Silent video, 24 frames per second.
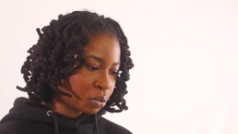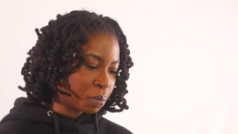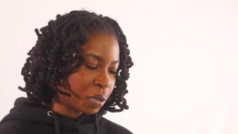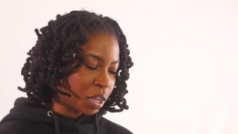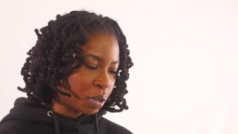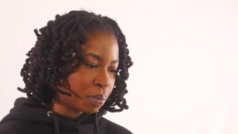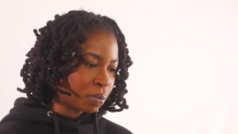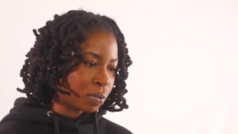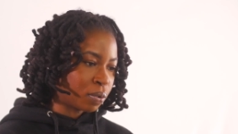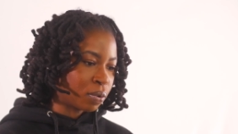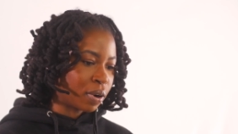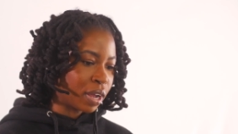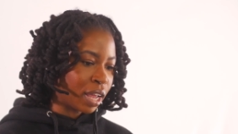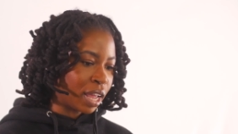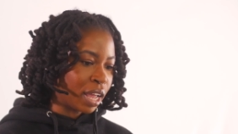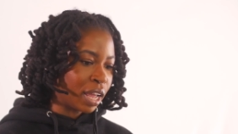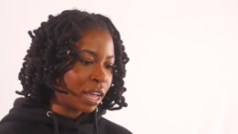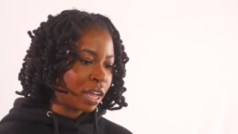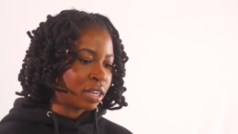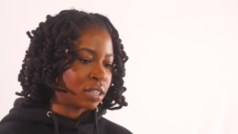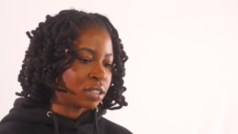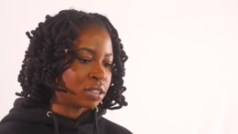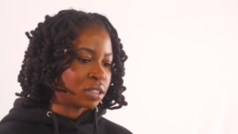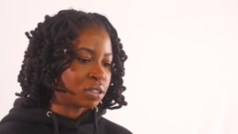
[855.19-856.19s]
people
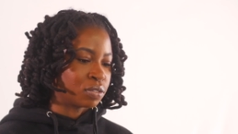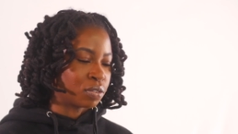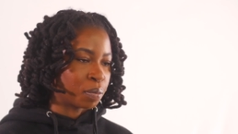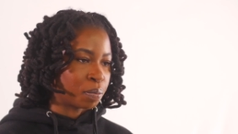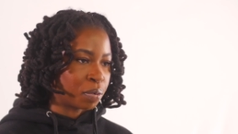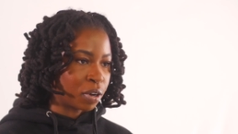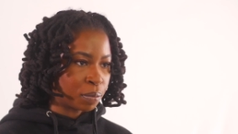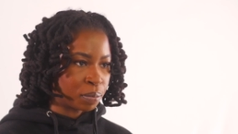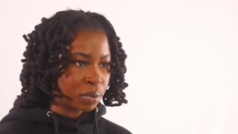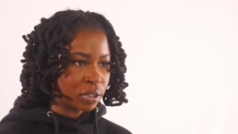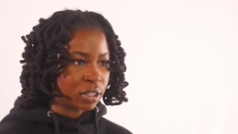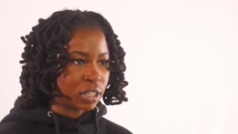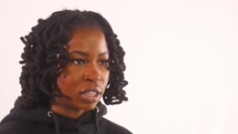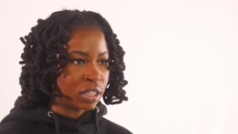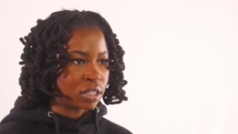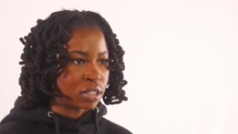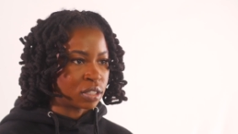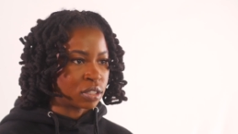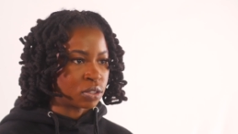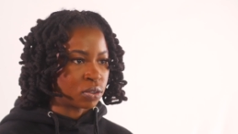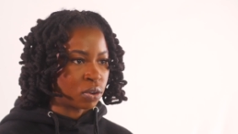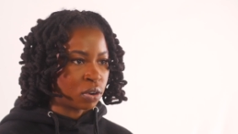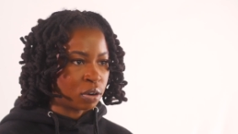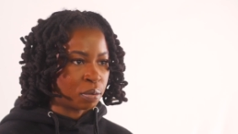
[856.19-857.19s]
and
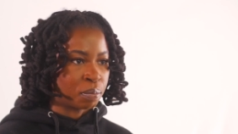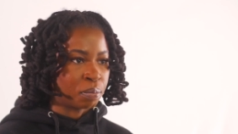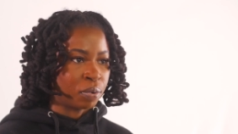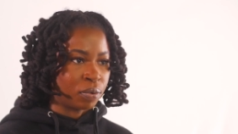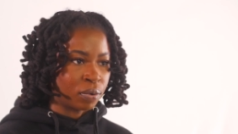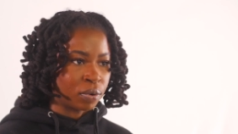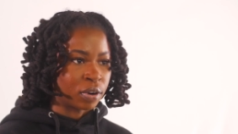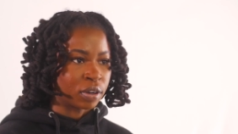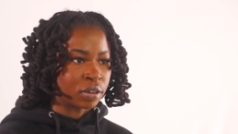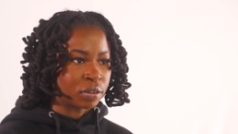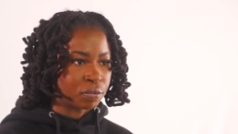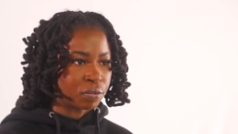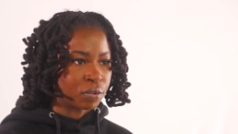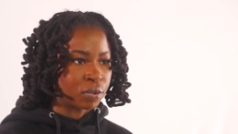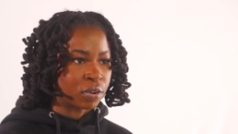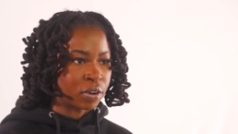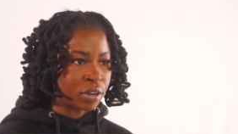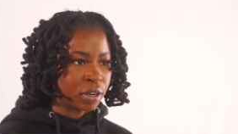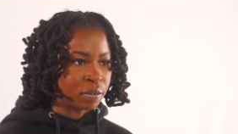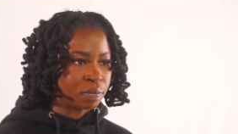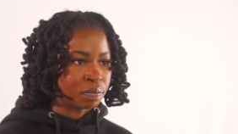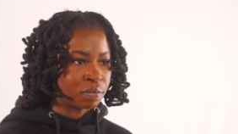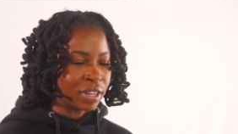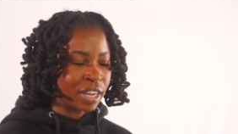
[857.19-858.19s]
Republicans on board for
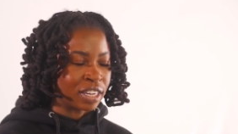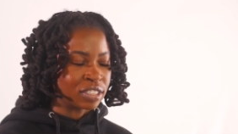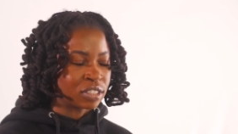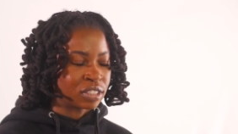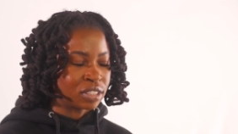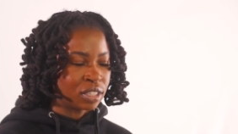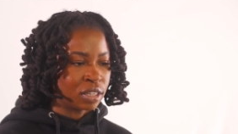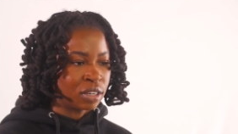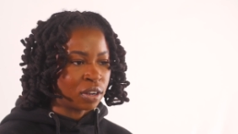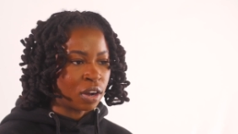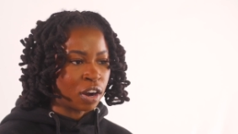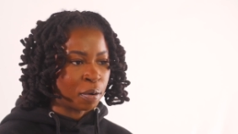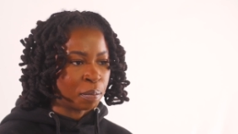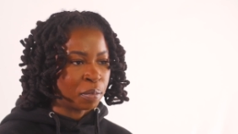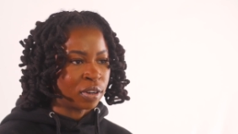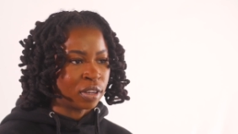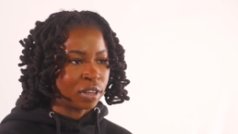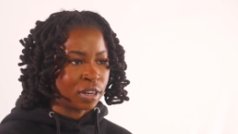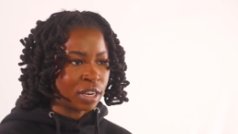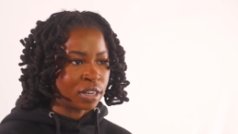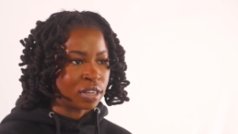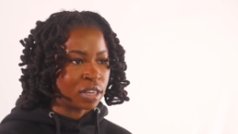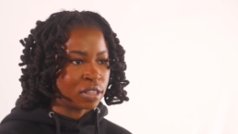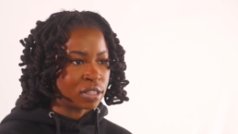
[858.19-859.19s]
it. That's the harmony
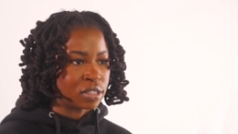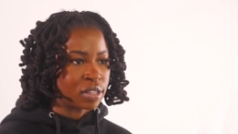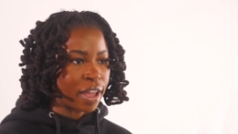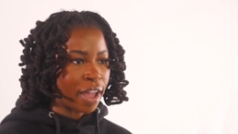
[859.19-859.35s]
that needs to